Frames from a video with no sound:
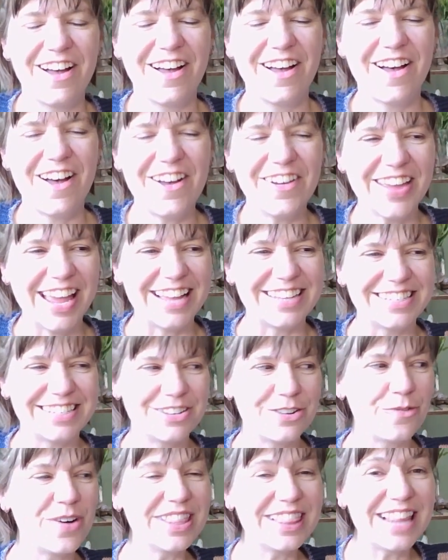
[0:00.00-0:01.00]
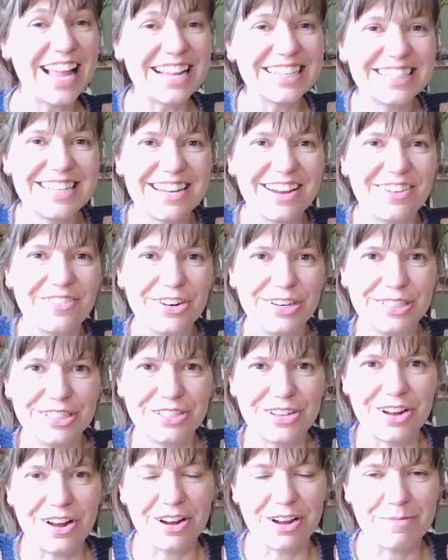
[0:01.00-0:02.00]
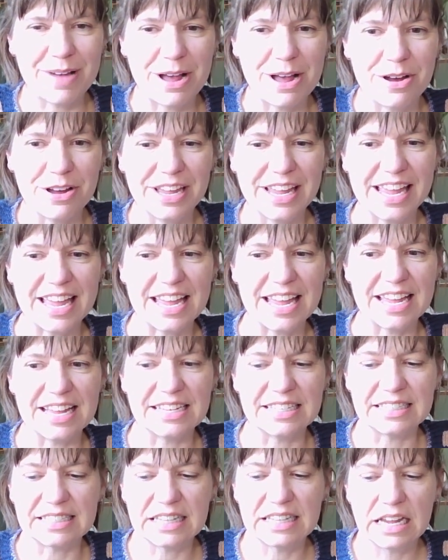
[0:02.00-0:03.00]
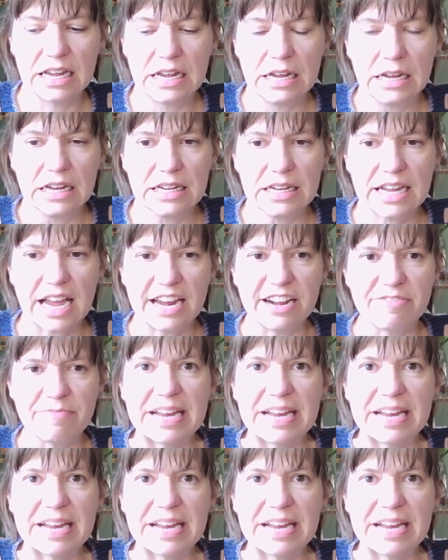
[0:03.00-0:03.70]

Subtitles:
Okay, so one last thing I wanted to talk about is kind of my